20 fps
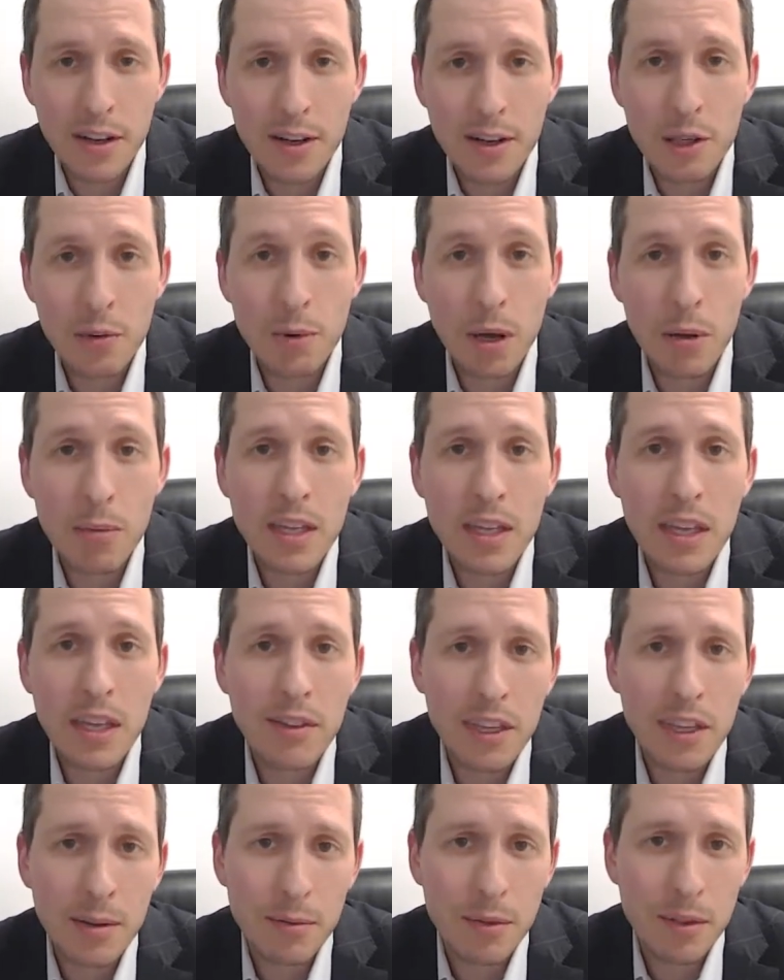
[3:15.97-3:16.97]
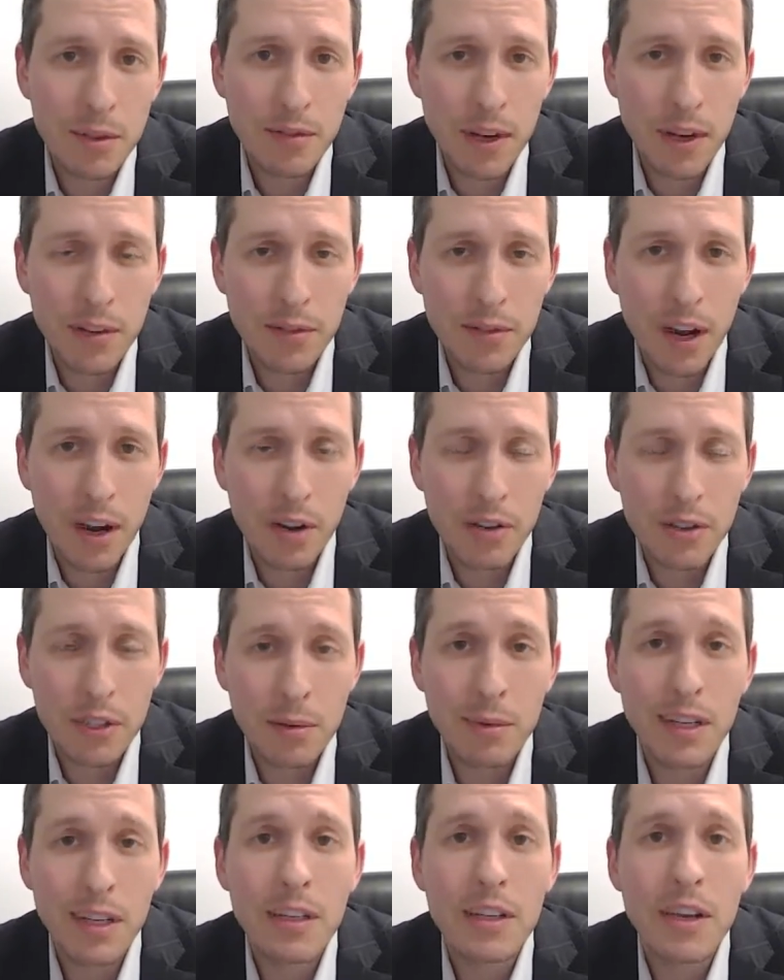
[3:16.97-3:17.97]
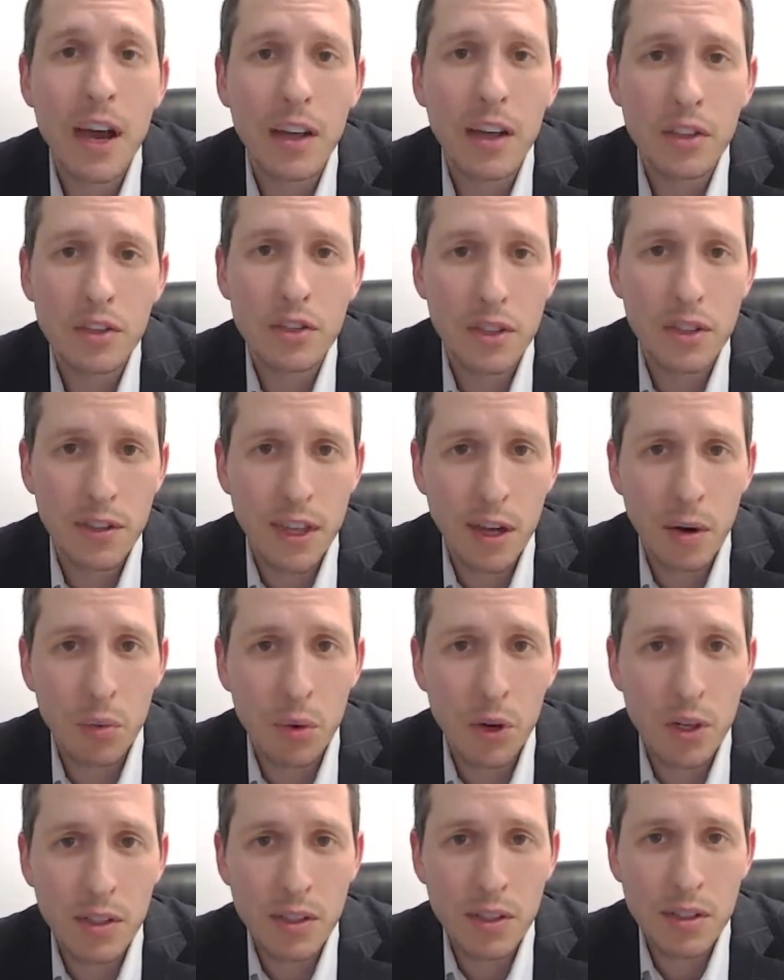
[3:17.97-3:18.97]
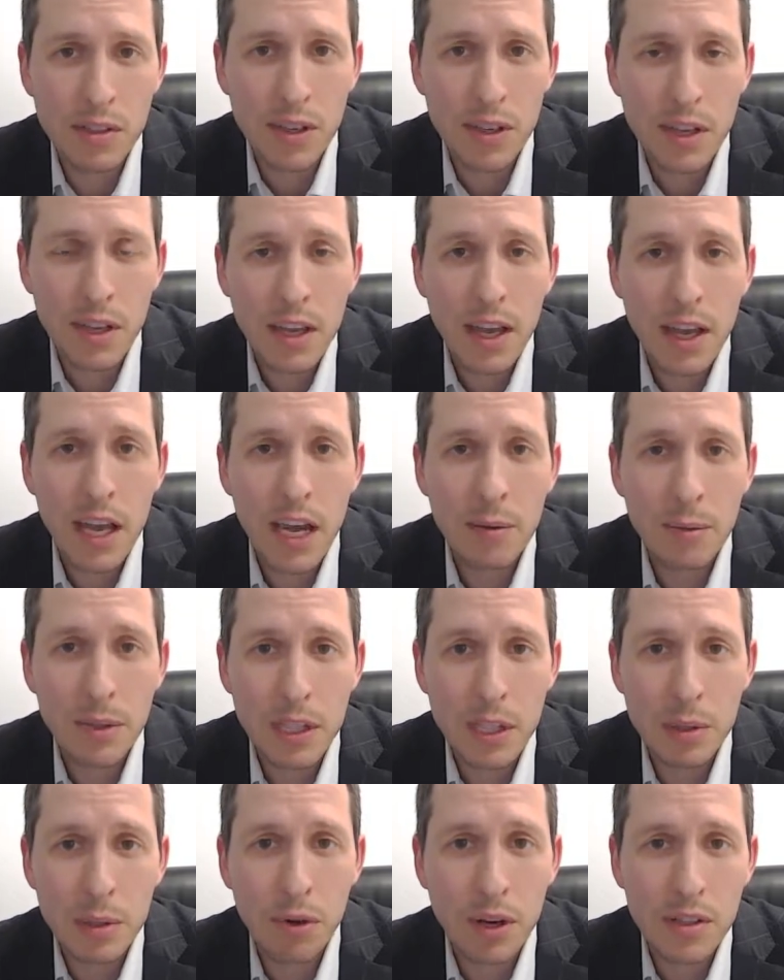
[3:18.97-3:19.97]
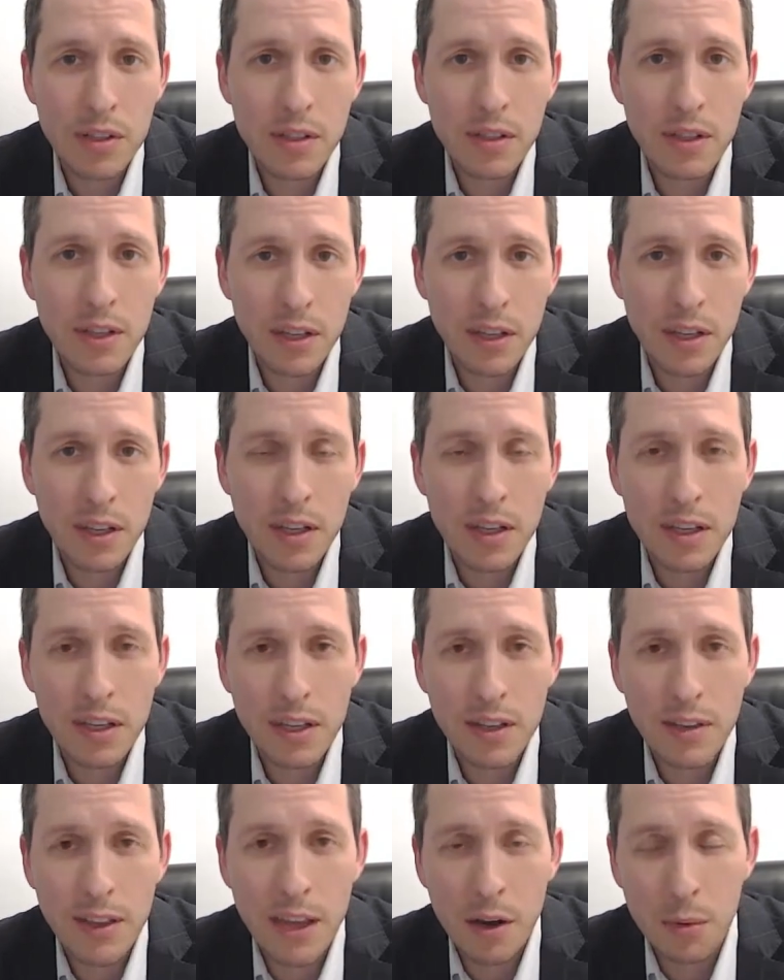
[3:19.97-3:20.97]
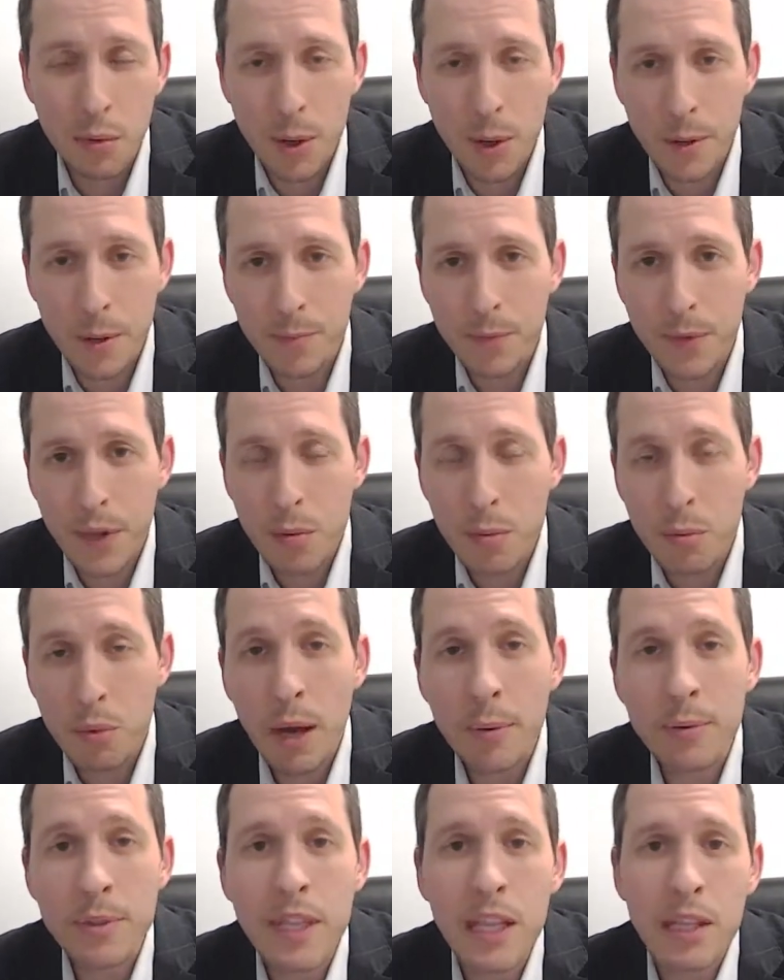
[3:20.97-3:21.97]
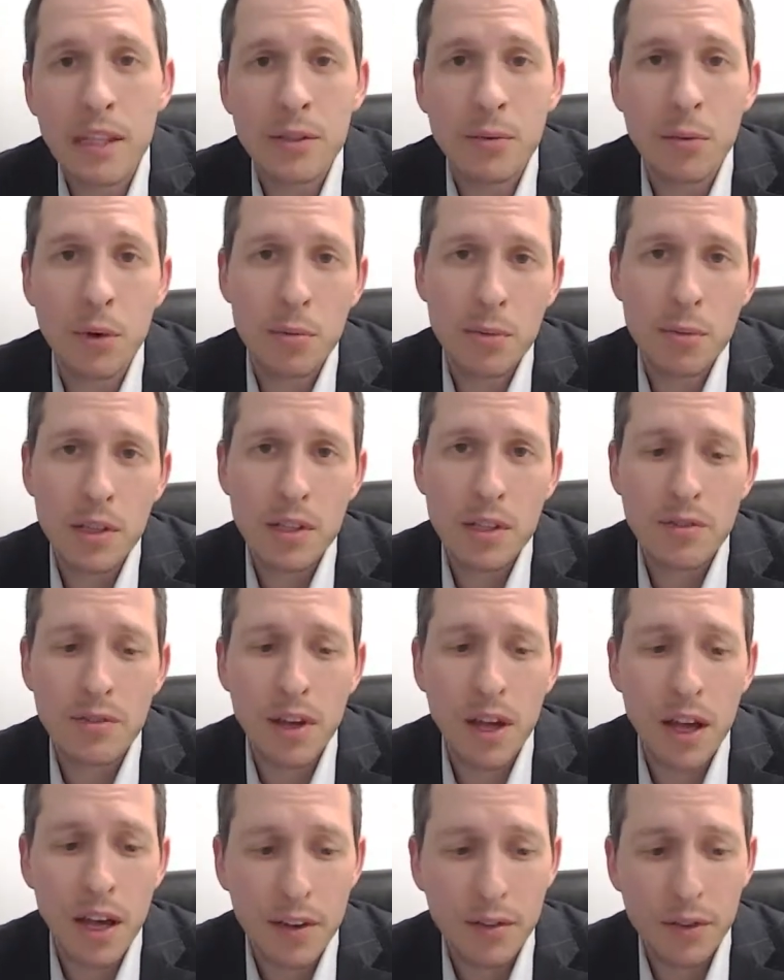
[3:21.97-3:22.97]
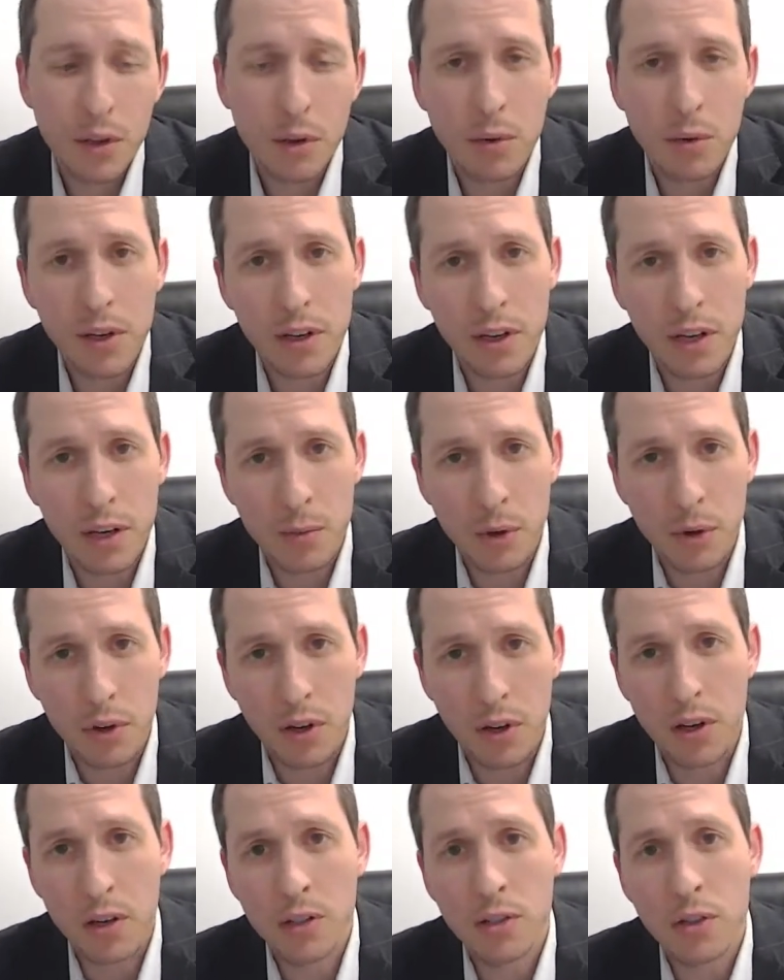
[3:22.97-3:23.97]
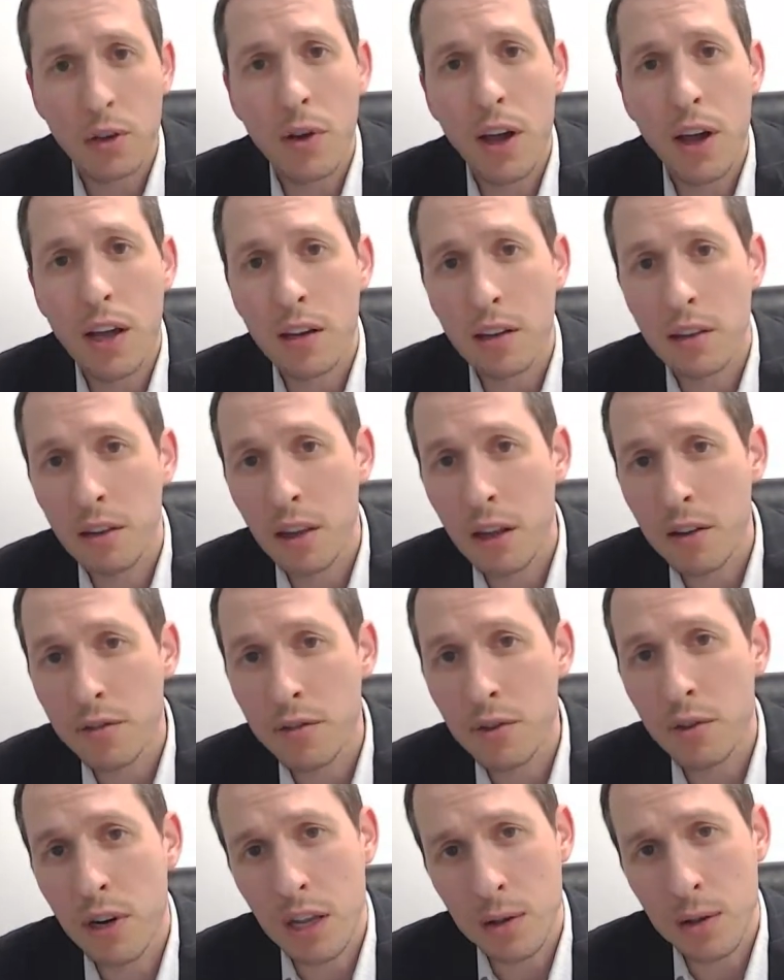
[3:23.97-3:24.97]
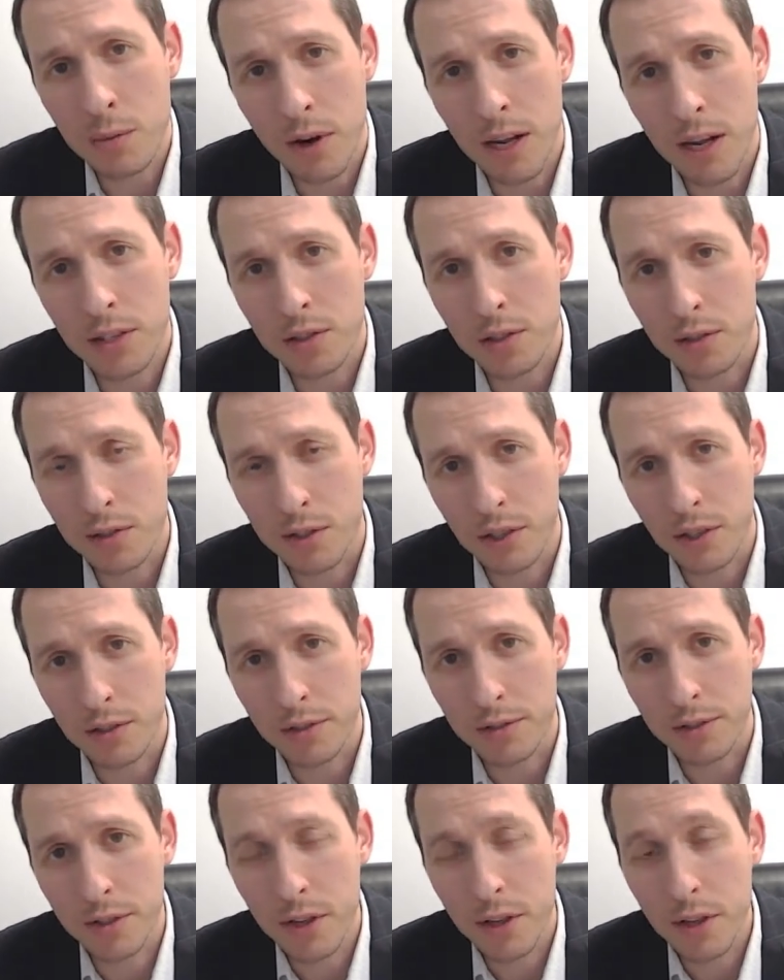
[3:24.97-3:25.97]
So by me giving him to the $5, I'm acknowledging that oneness, and I'm expressing it in that way. Perhaps that's what it means, ve'ahavta l'recha kamocha, to go ahead and love your neighbor as yourself.